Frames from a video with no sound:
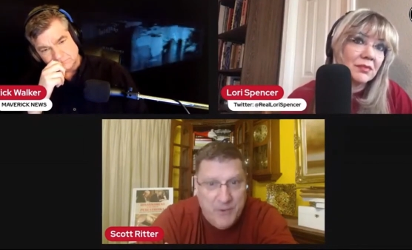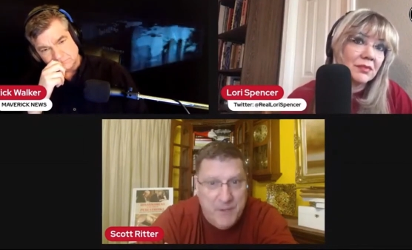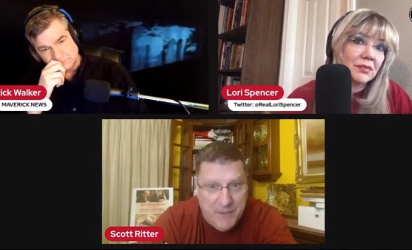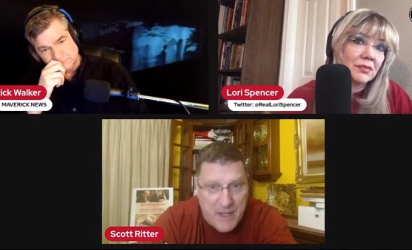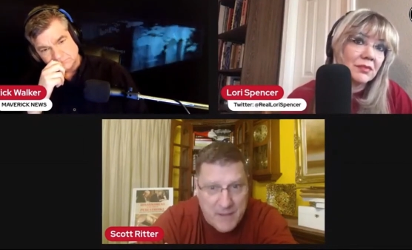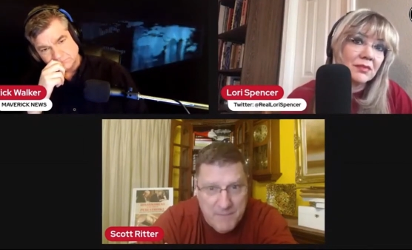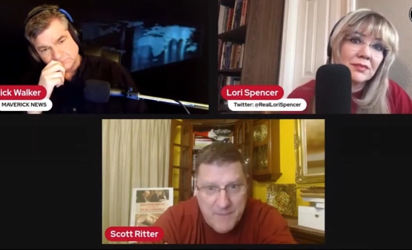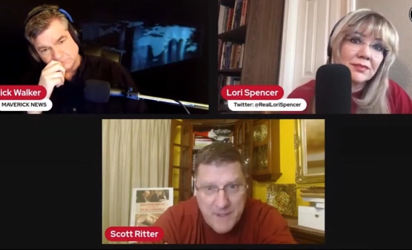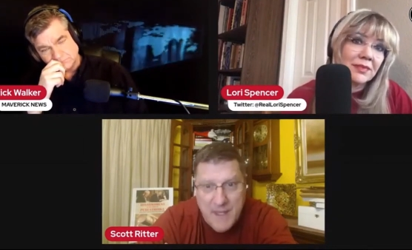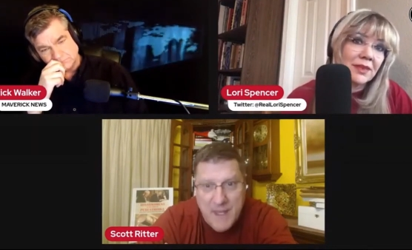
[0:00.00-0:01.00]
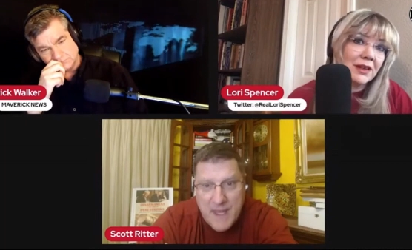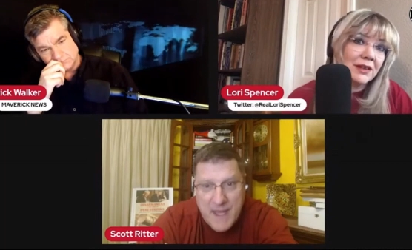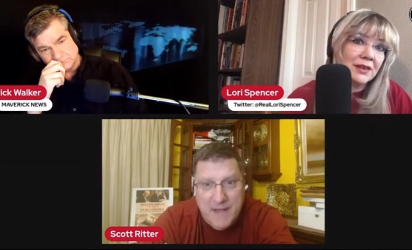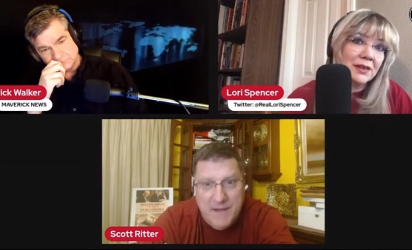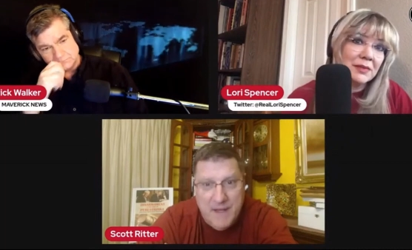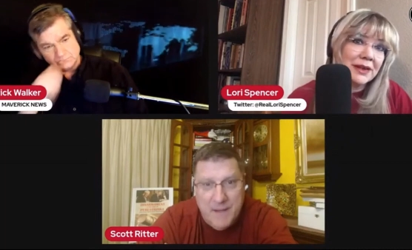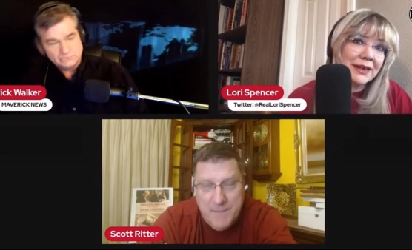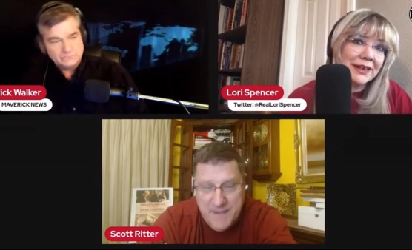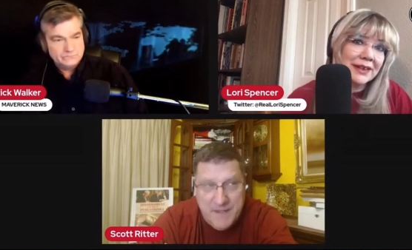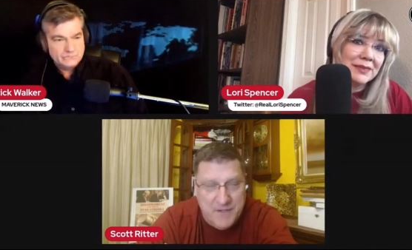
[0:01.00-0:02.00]
Speaker 1: the plug. Oh, and um,
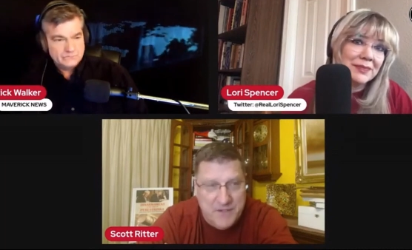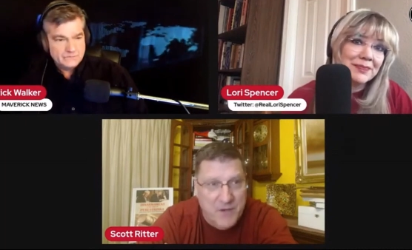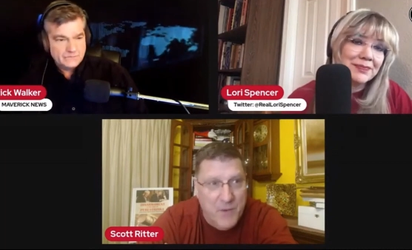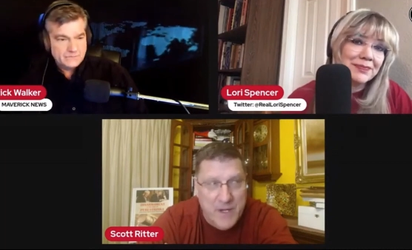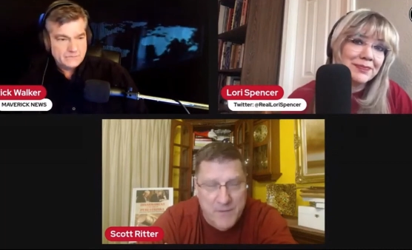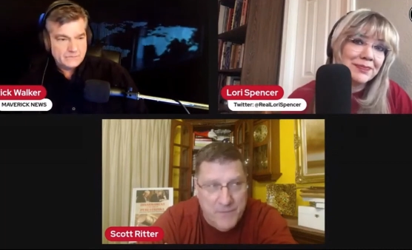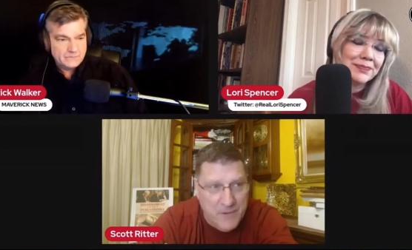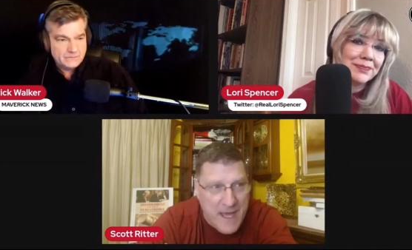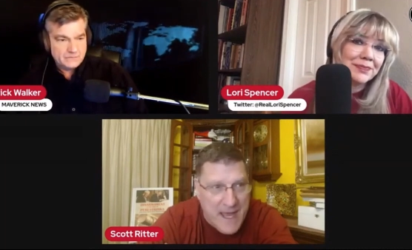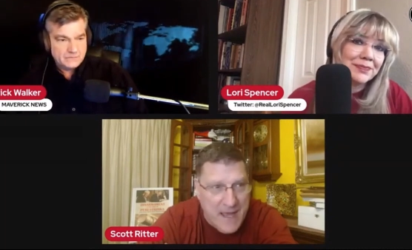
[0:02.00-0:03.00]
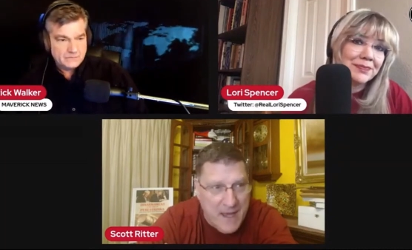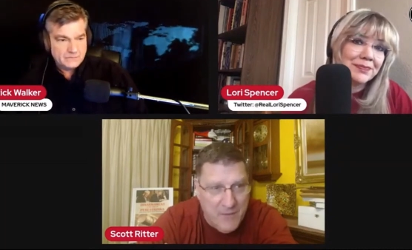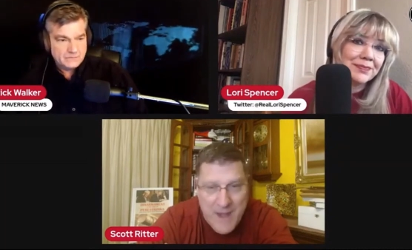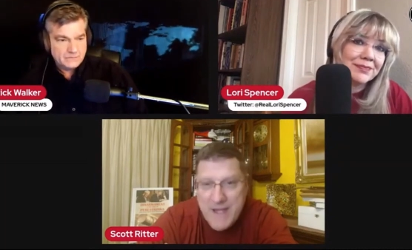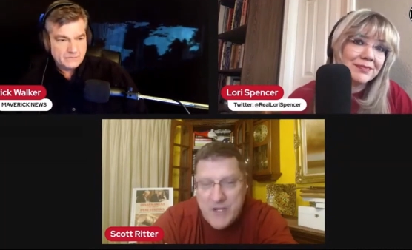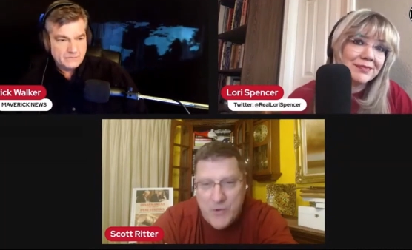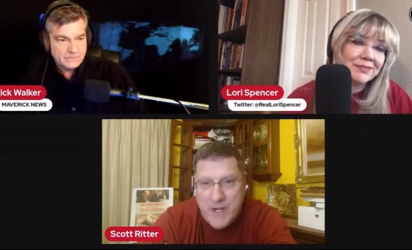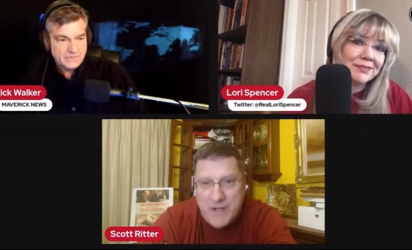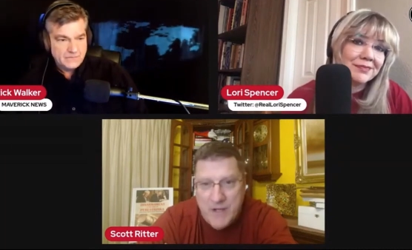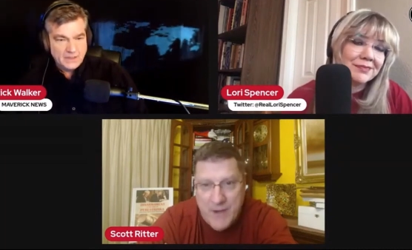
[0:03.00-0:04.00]
and then there's a wonderful guy, uh, Randy
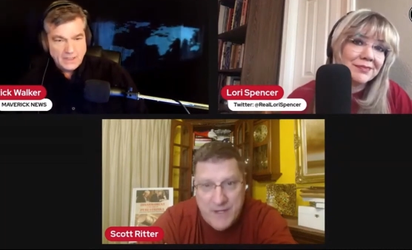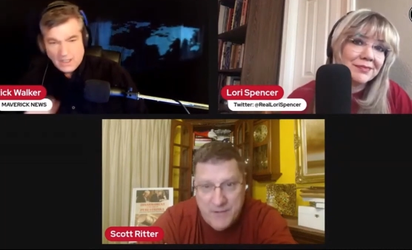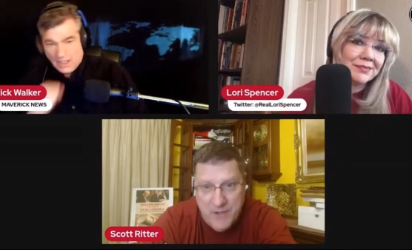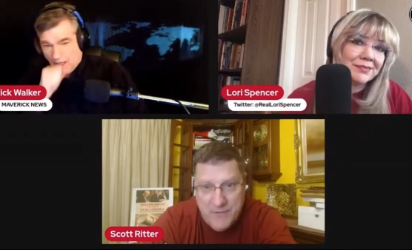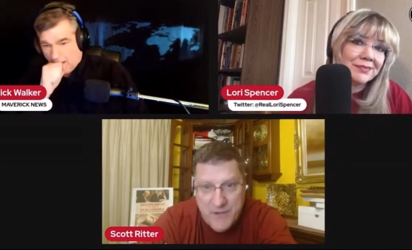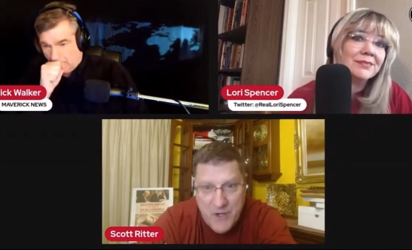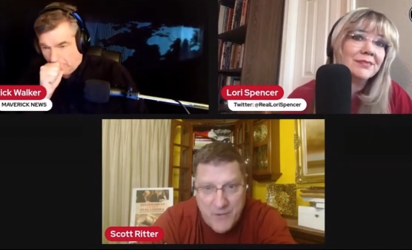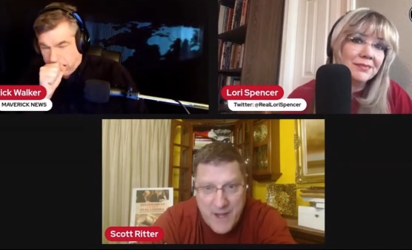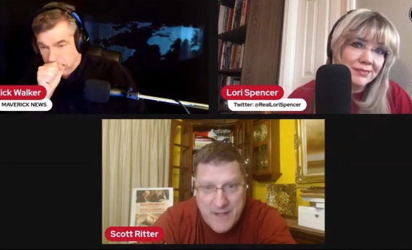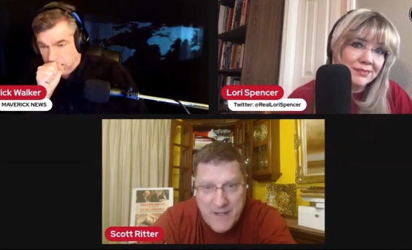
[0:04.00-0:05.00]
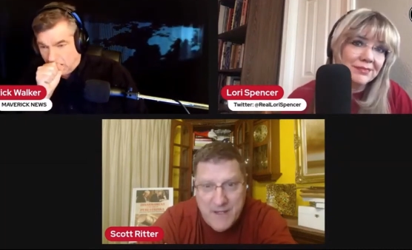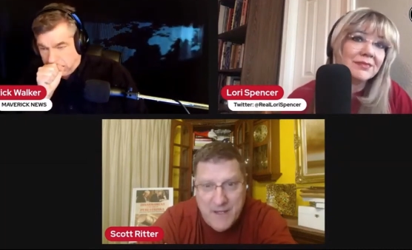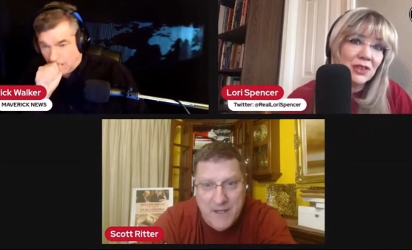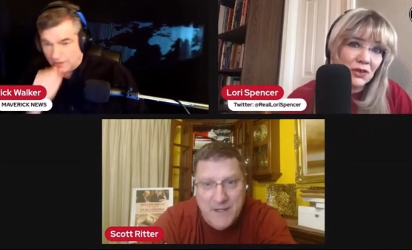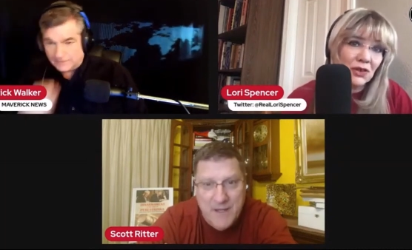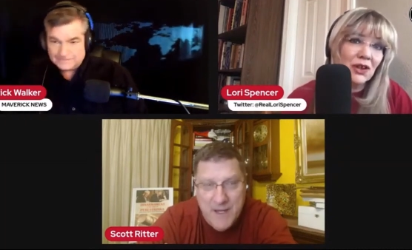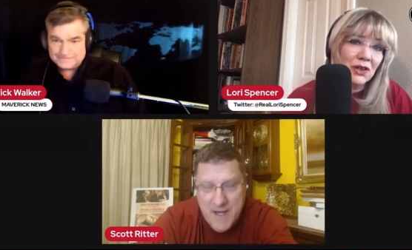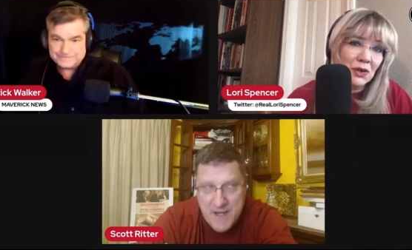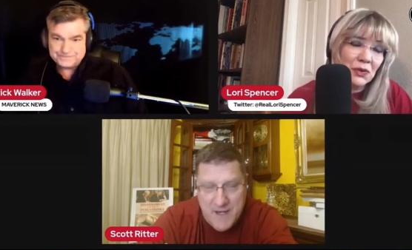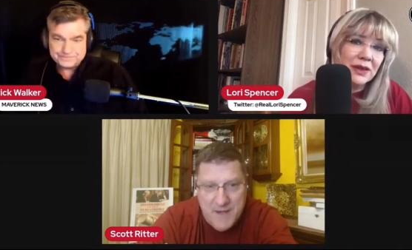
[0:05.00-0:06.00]
Credico. I don't know if you know mm-hmm. Randy. Uh,
Speaker 2: sure, I know
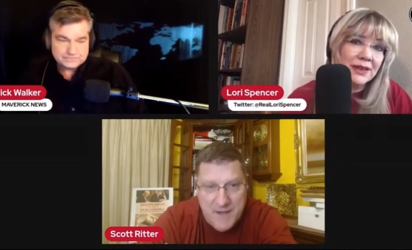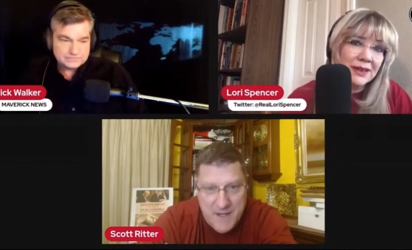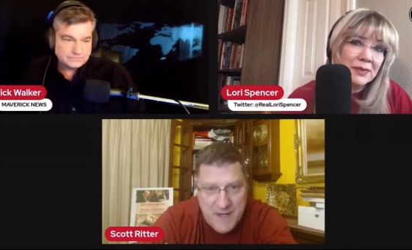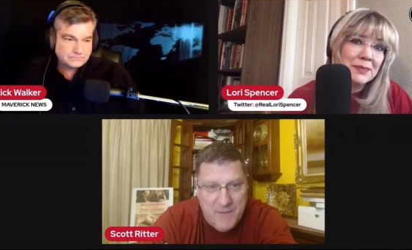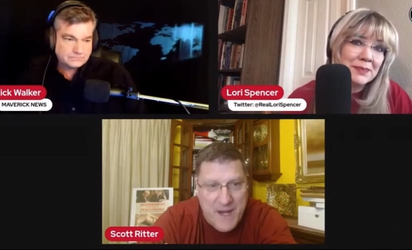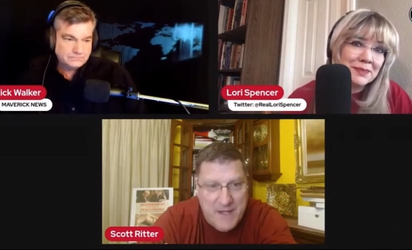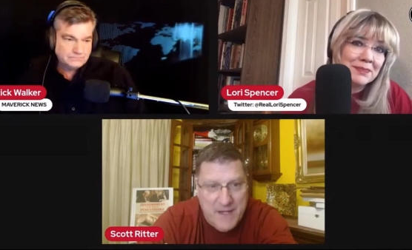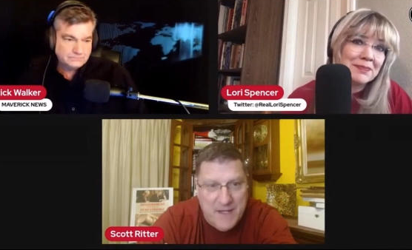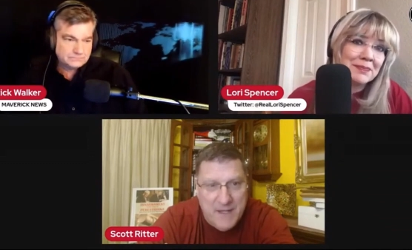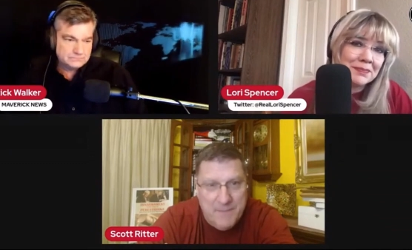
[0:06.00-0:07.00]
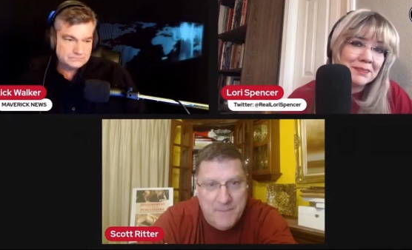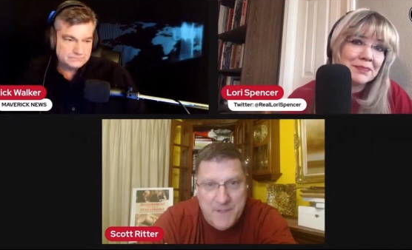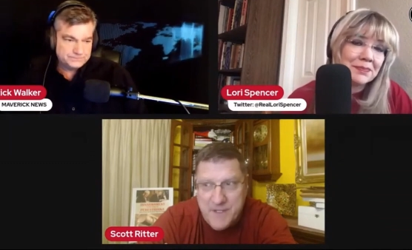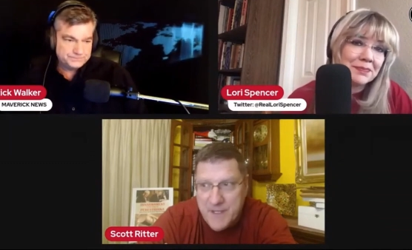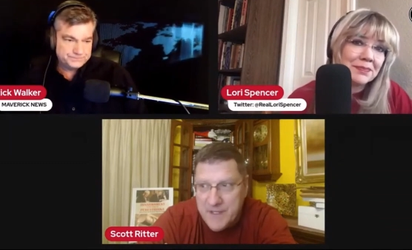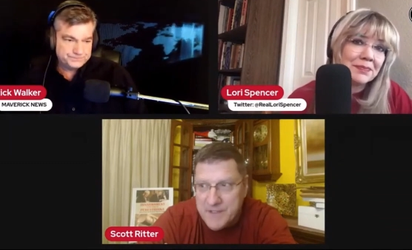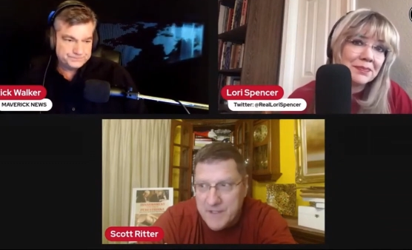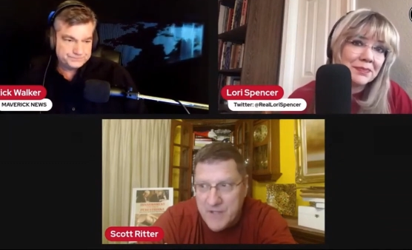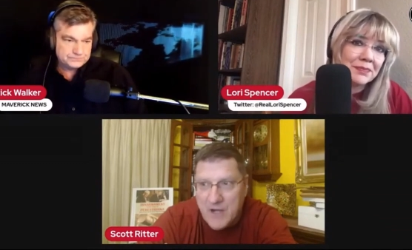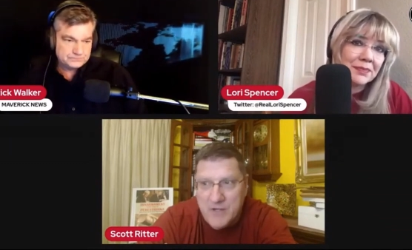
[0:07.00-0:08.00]
Randy.
Speaker 1: Yeah, Randy um, is a is a
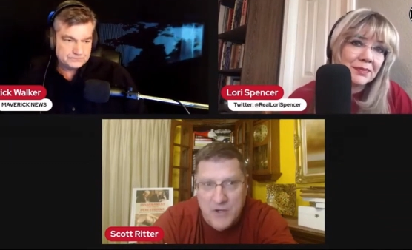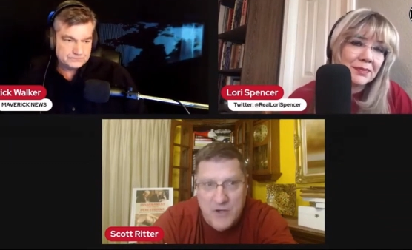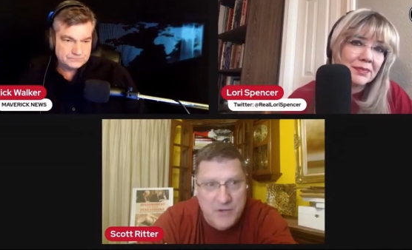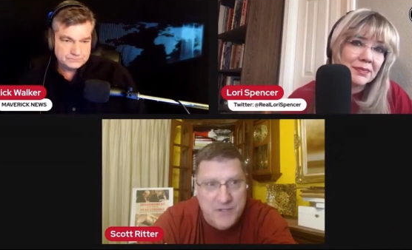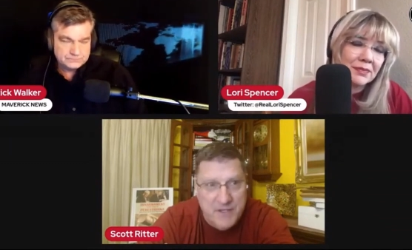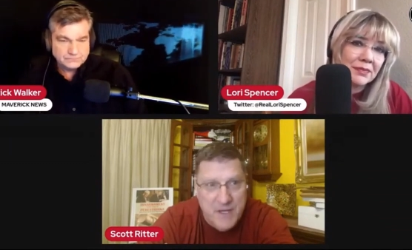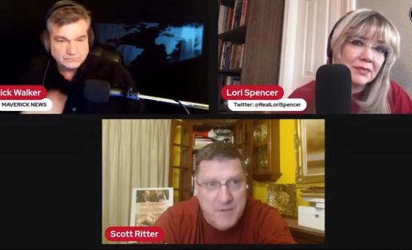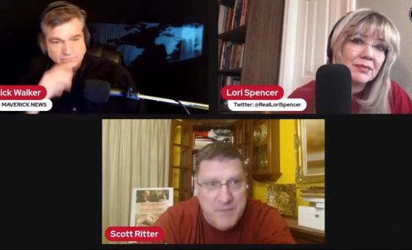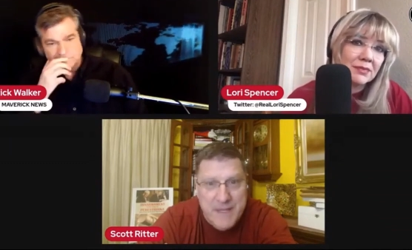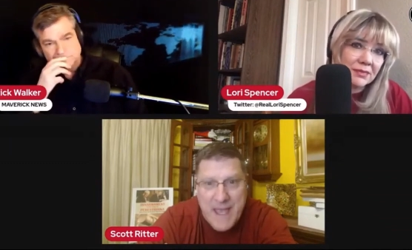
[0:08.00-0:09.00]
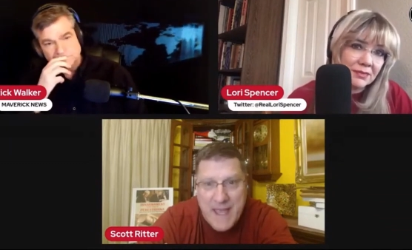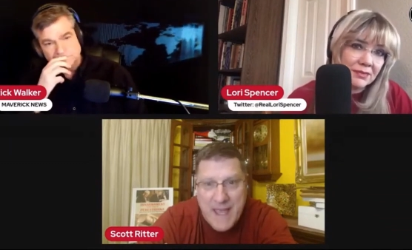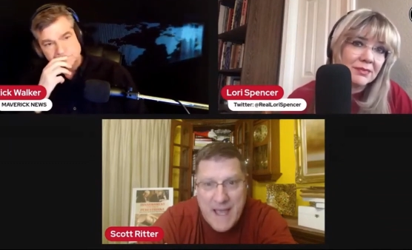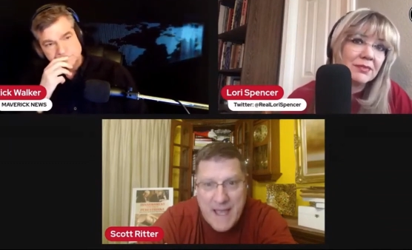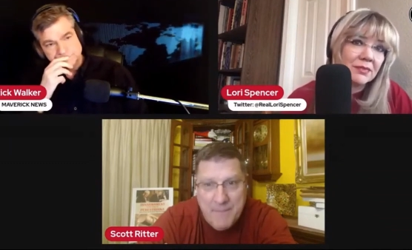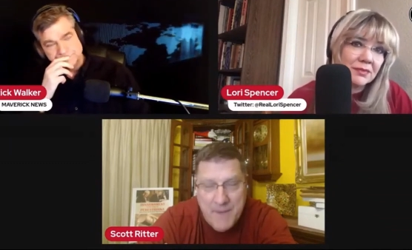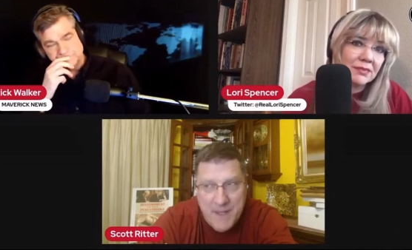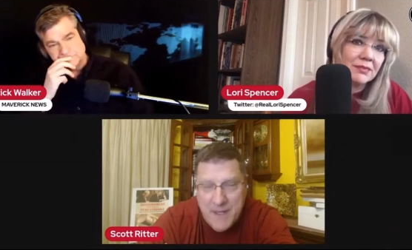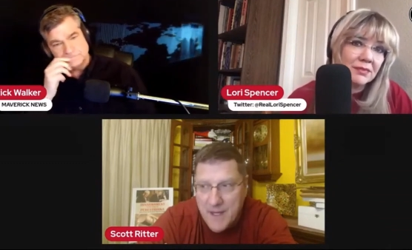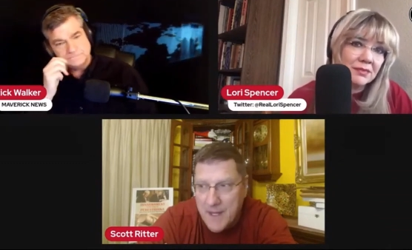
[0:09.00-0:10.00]
talk show host at WBAI,
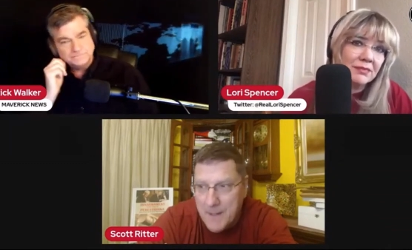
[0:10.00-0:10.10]
mm-hmm.